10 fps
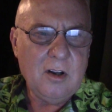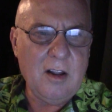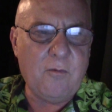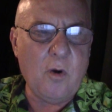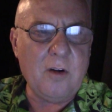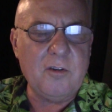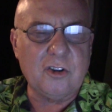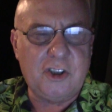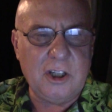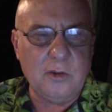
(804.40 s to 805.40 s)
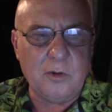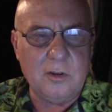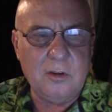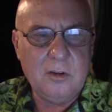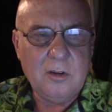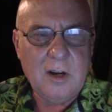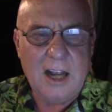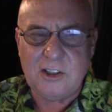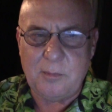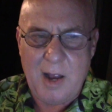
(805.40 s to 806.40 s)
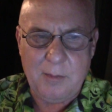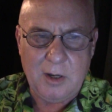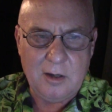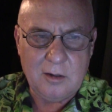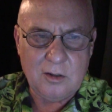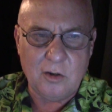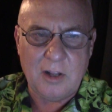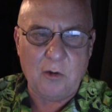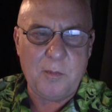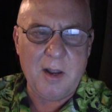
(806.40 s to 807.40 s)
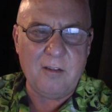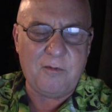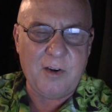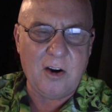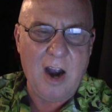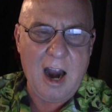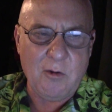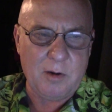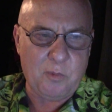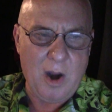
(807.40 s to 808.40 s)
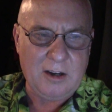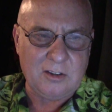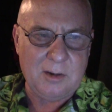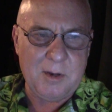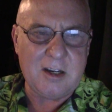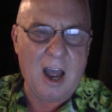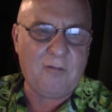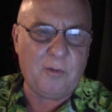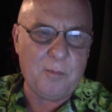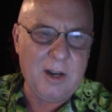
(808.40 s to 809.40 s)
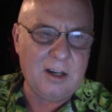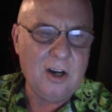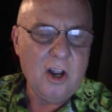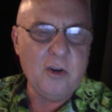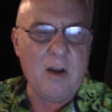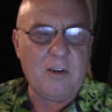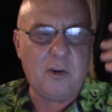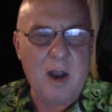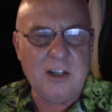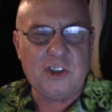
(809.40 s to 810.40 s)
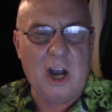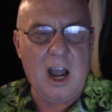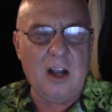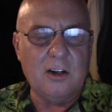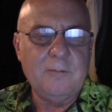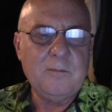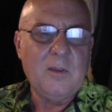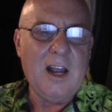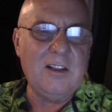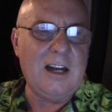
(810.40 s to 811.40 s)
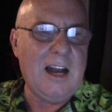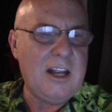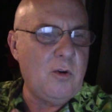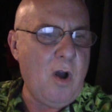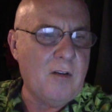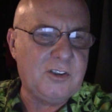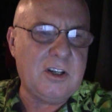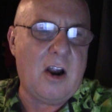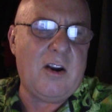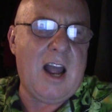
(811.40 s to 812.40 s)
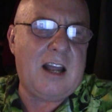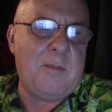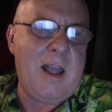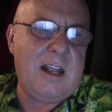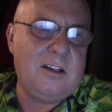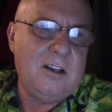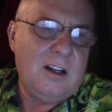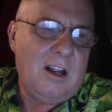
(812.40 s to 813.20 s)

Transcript: if one of your children has a baby. You know, that would be unfair hiring practice. I mean, God forbid you have a grandchild and they lay you off. Sorry, Ahmed,